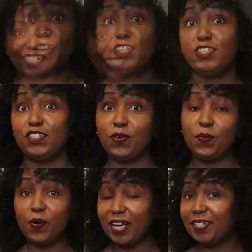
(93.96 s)
So
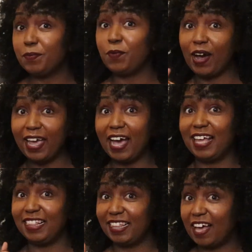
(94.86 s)
why
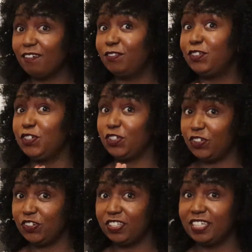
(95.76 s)
I love to
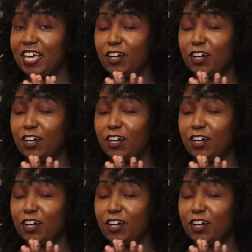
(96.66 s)
use